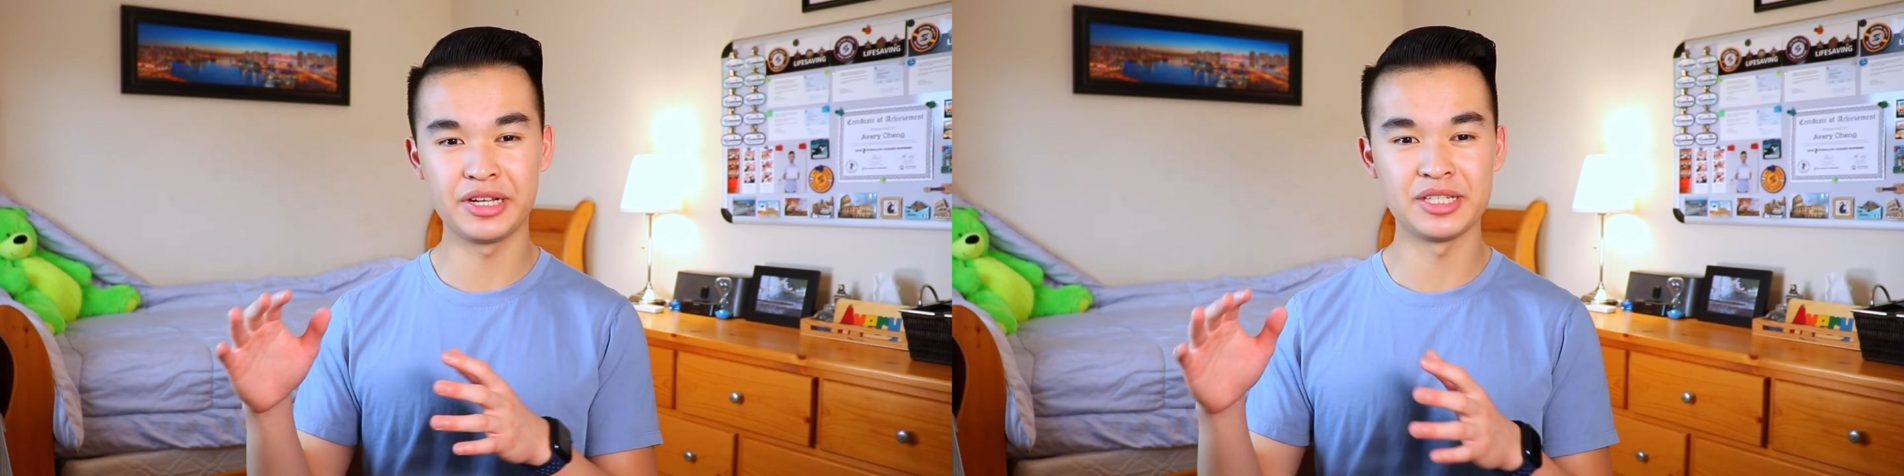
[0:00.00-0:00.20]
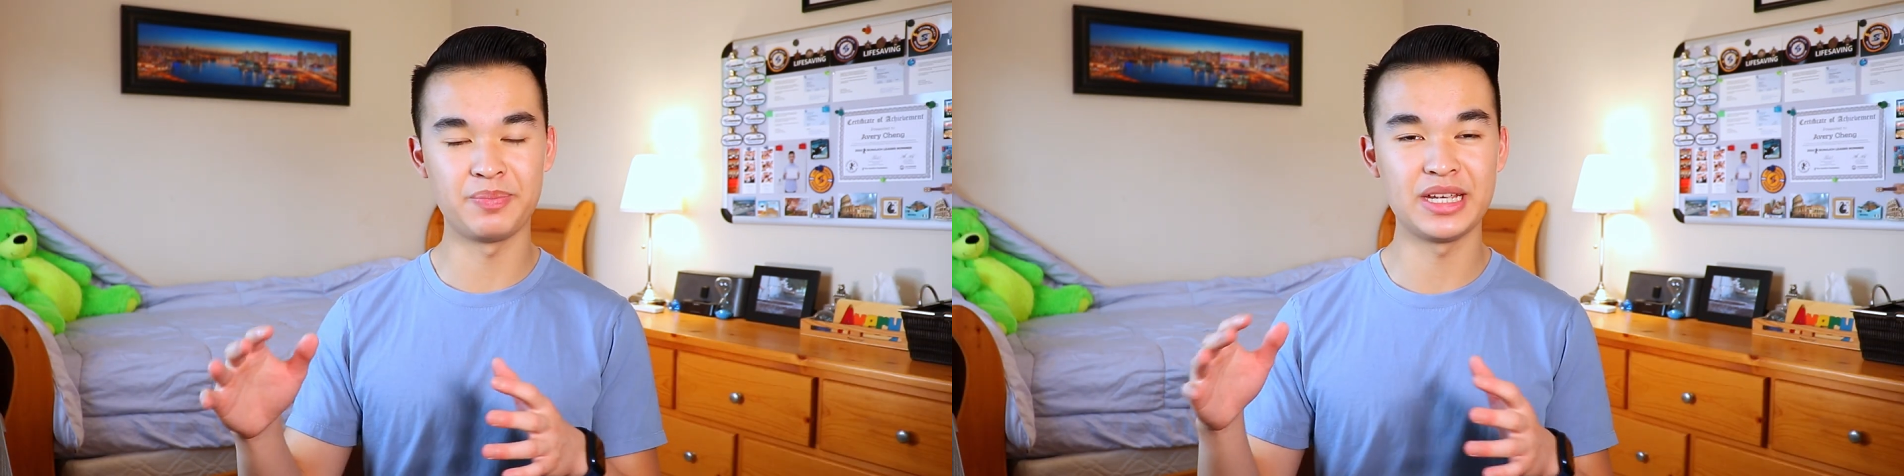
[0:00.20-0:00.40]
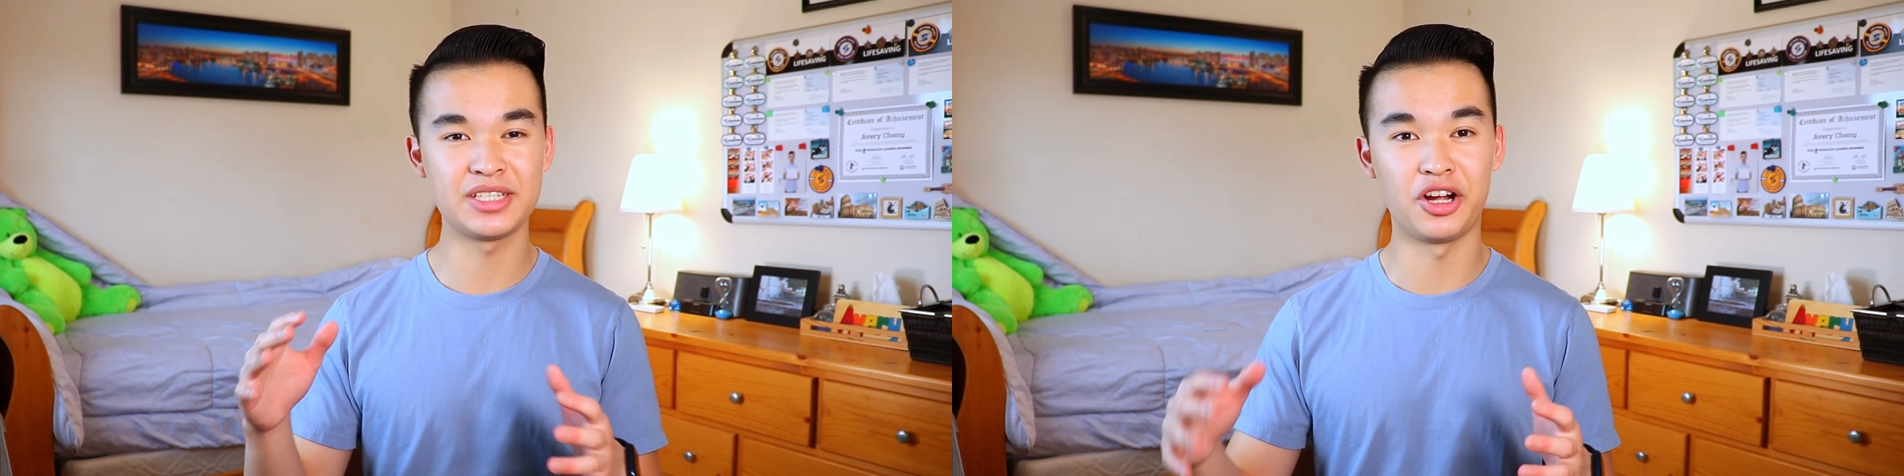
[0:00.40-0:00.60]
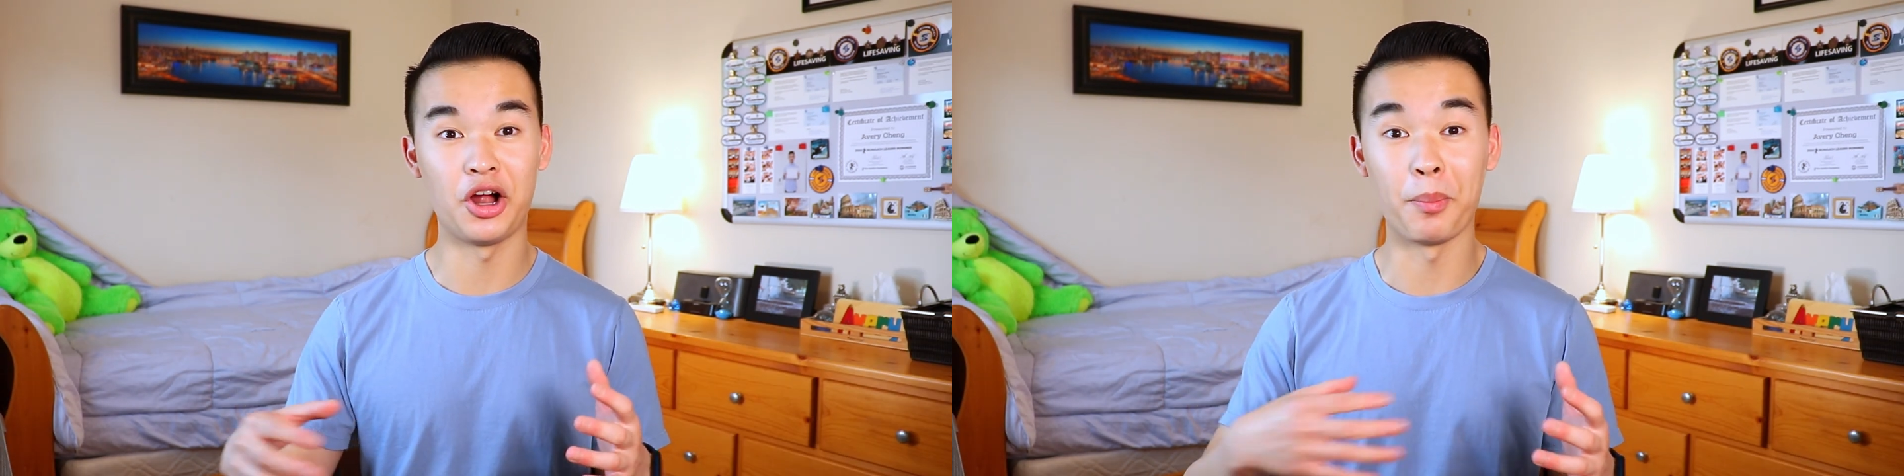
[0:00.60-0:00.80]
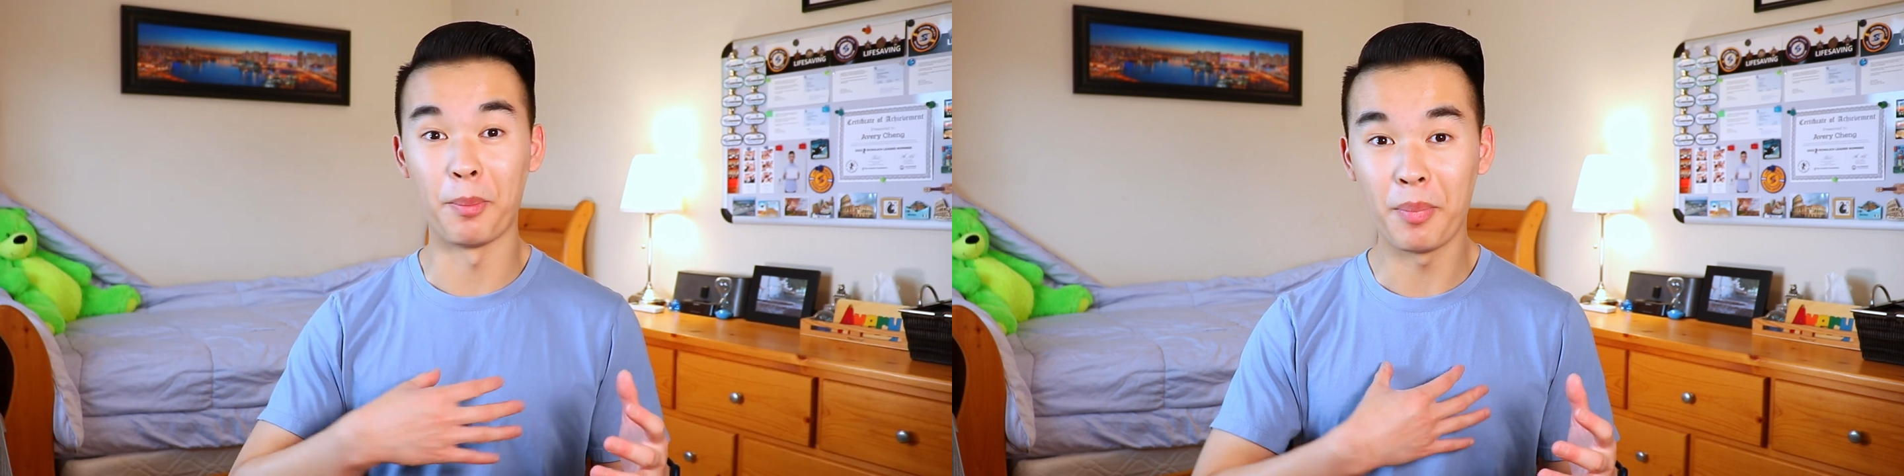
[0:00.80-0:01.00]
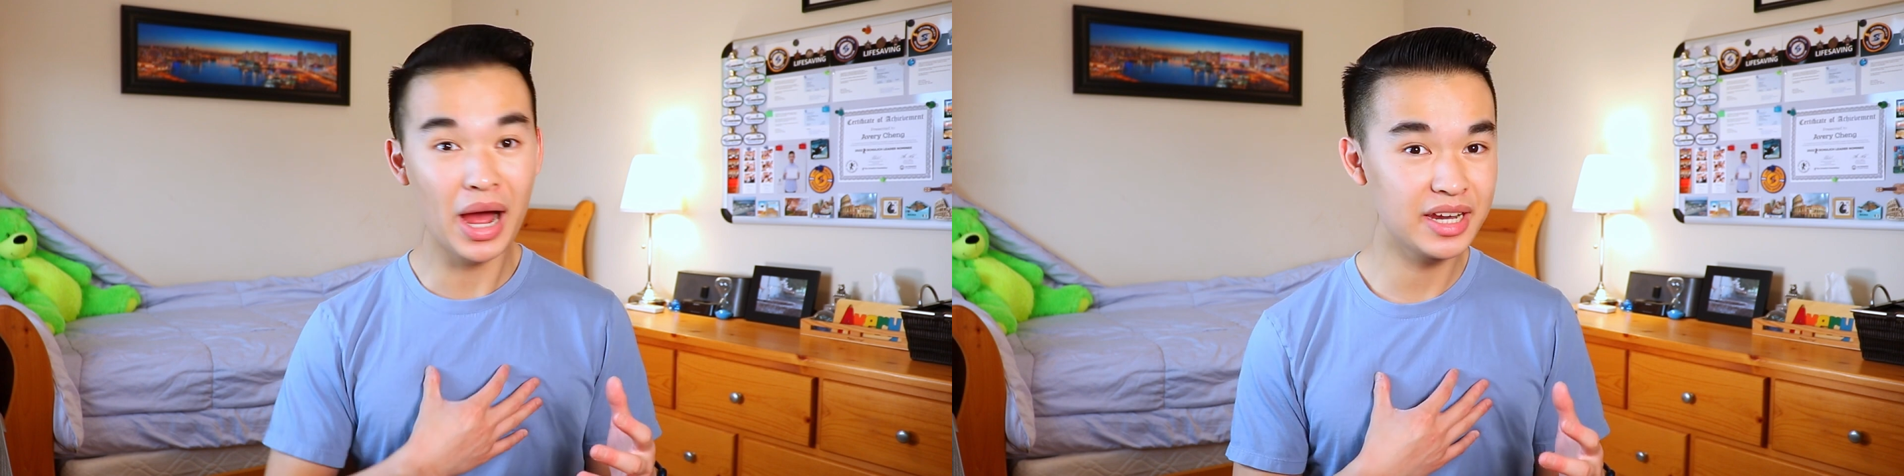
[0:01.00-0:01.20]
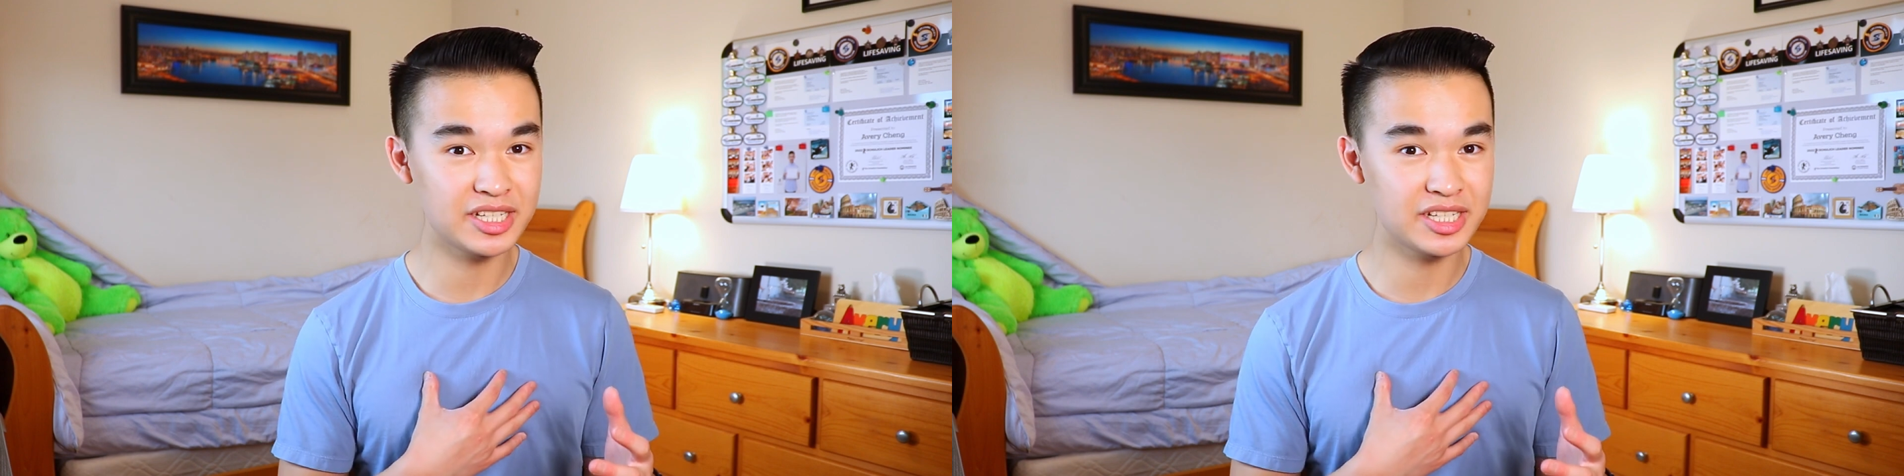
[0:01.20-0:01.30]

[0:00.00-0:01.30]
is based on my